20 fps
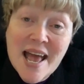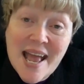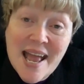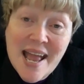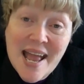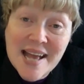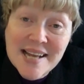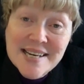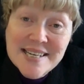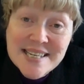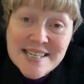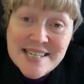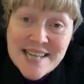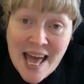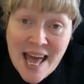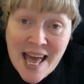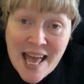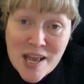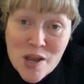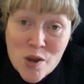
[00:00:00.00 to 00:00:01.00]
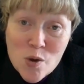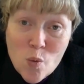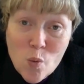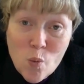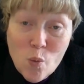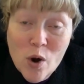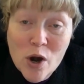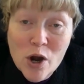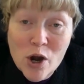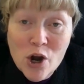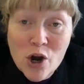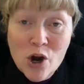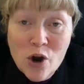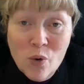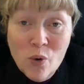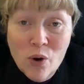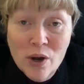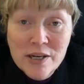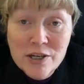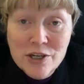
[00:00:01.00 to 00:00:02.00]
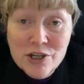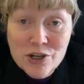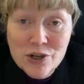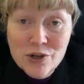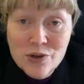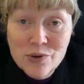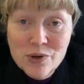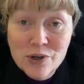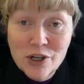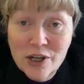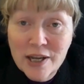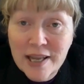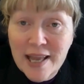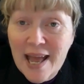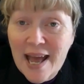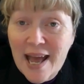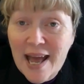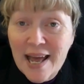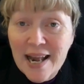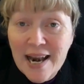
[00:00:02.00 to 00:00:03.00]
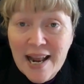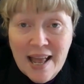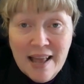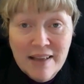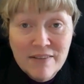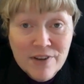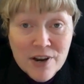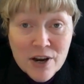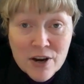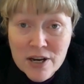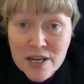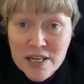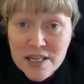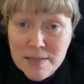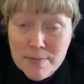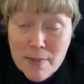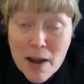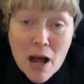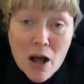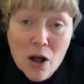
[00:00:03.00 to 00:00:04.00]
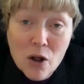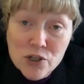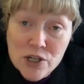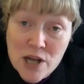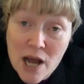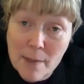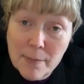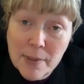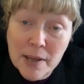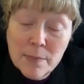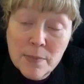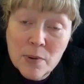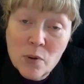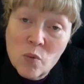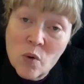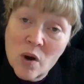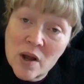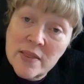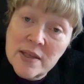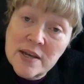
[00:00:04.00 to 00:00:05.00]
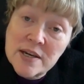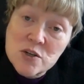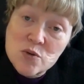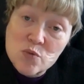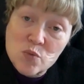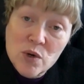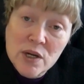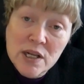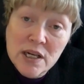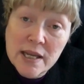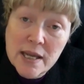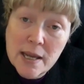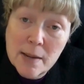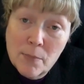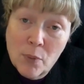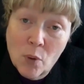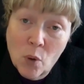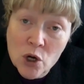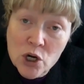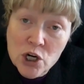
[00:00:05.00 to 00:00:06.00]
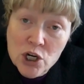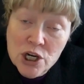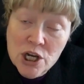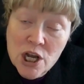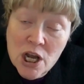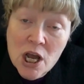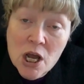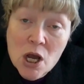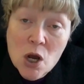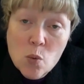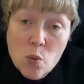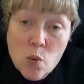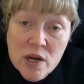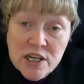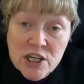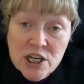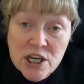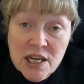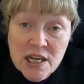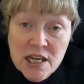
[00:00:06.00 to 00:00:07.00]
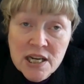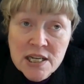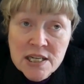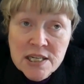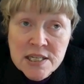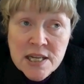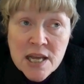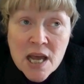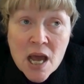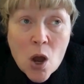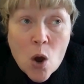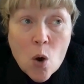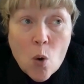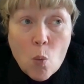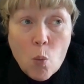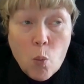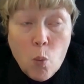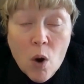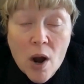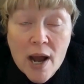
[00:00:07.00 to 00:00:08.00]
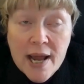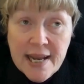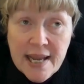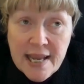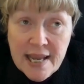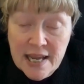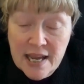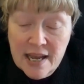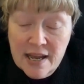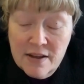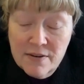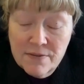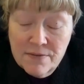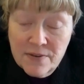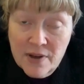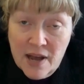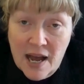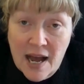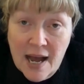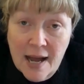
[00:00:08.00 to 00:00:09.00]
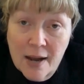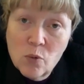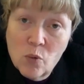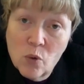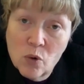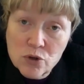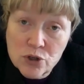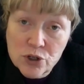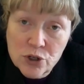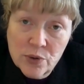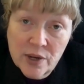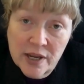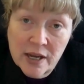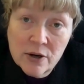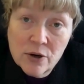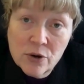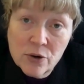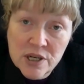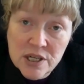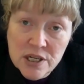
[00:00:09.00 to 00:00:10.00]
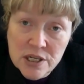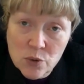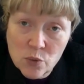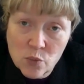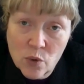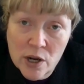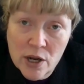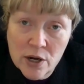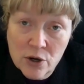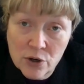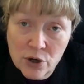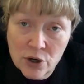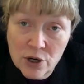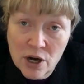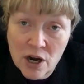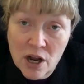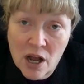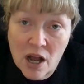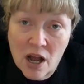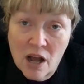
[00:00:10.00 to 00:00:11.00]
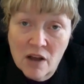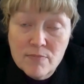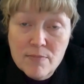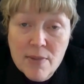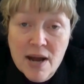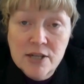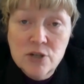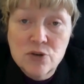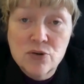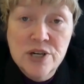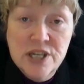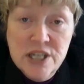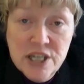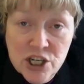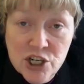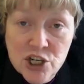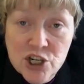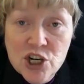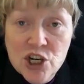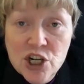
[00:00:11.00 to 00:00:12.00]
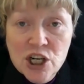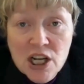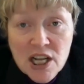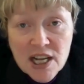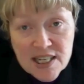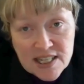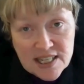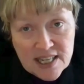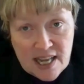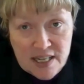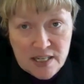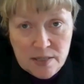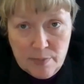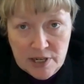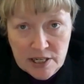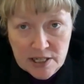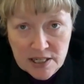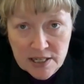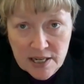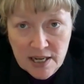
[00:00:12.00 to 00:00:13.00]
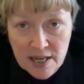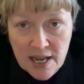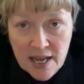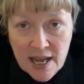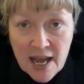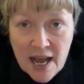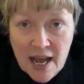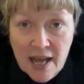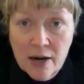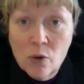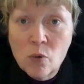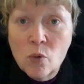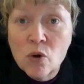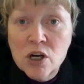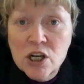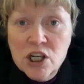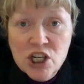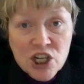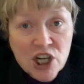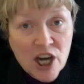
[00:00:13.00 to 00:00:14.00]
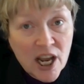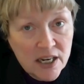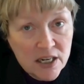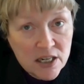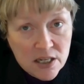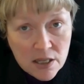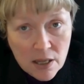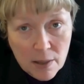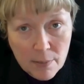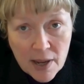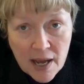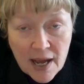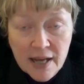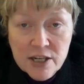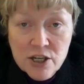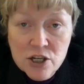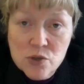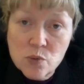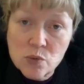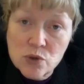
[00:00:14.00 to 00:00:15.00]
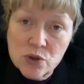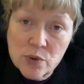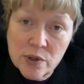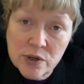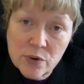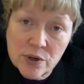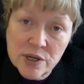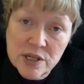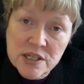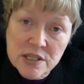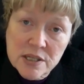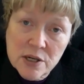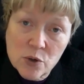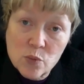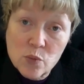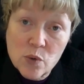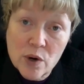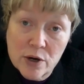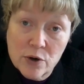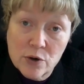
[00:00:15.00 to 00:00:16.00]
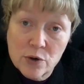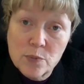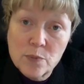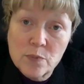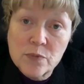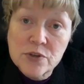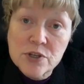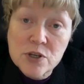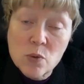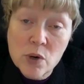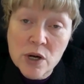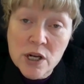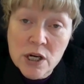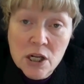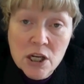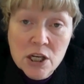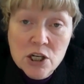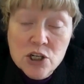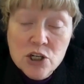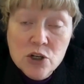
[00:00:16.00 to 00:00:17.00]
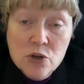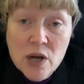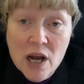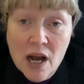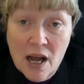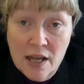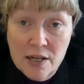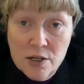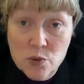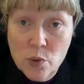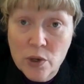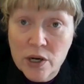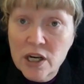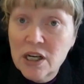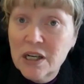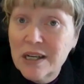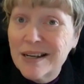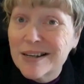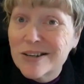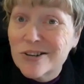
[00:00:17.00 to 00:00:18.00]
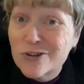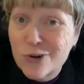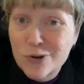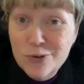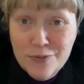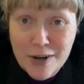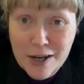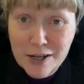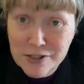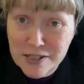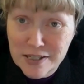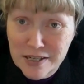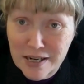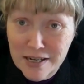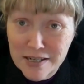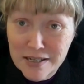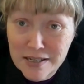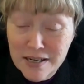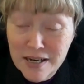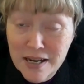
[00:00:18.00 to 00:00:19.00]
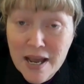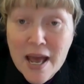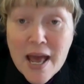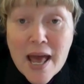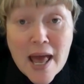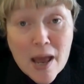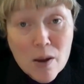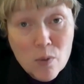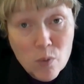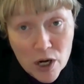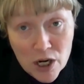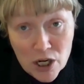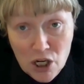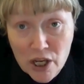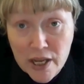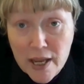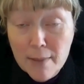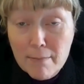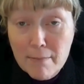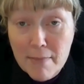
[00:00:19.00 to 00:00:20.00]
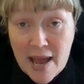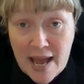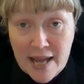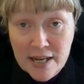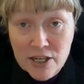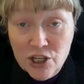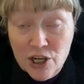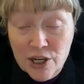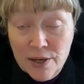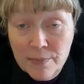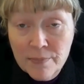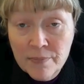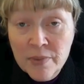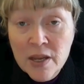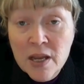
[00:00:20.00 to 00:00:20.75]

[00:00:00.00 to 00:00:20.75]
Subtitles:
And today we're going to look at a very small topic, but one that is really important, which is, what if I want to increase the rigor of my traditional assessments? I don't want to change them. I just want to increase their rigor. So we're going to look at two kinds. We're going to look at true-false tests, and we're going to look at matching.